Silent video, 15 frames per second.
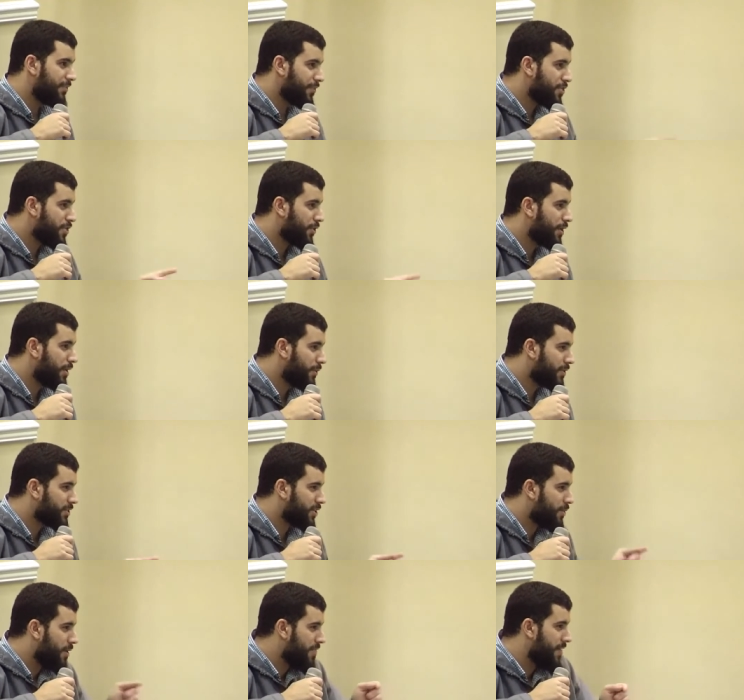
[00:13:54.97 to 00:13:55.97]
Even though he
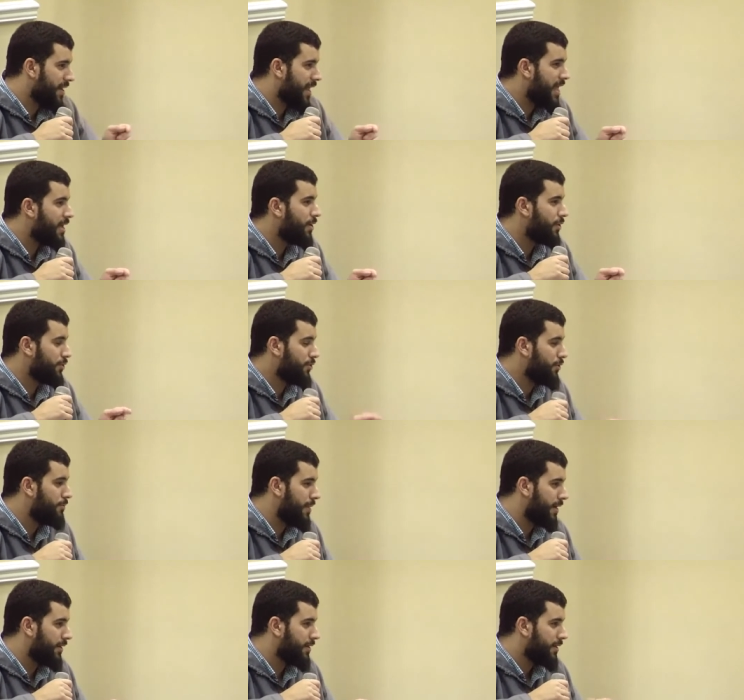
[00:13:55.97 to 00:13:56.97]
was the one that angered
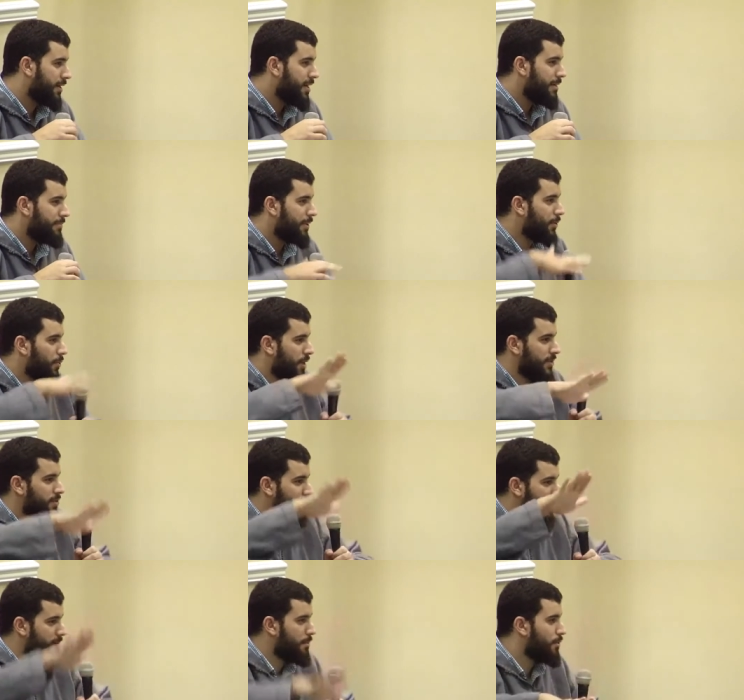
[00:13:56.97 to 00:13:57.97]
Umar, but
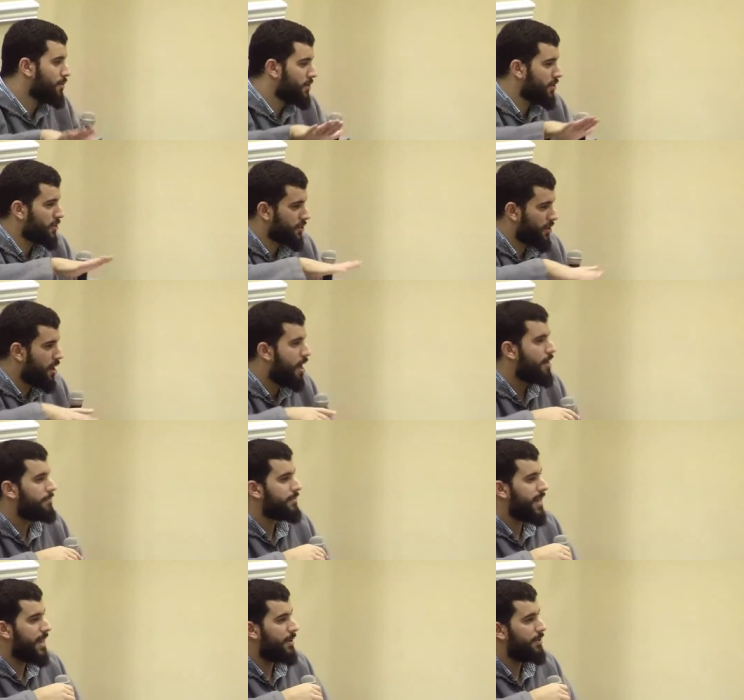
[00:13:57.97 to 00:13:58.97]
once the emotions
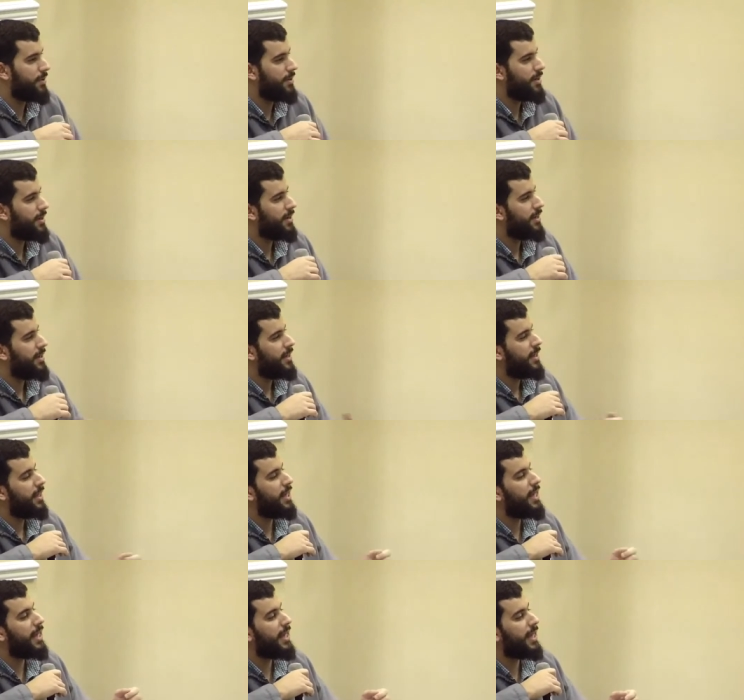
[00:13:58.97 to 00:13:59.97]
calmed down,
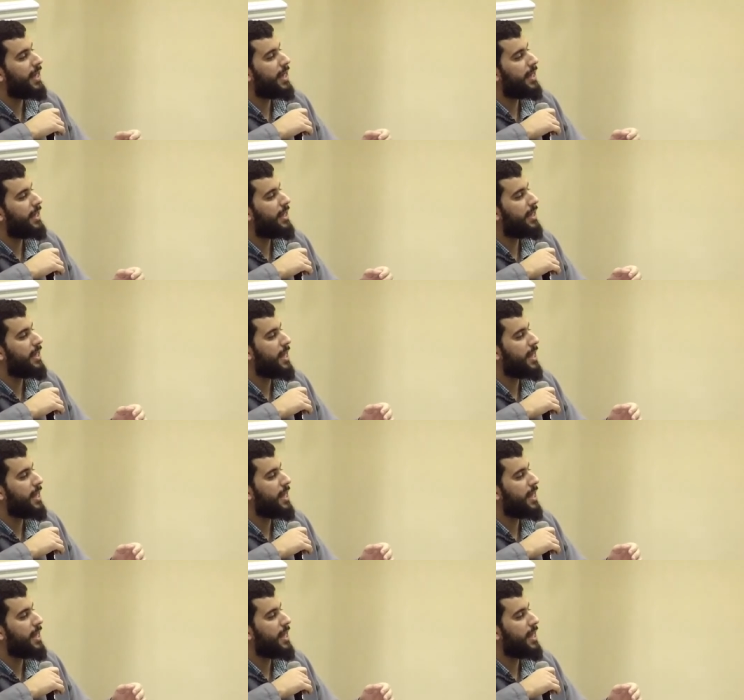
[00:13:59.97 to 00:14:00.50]
uh,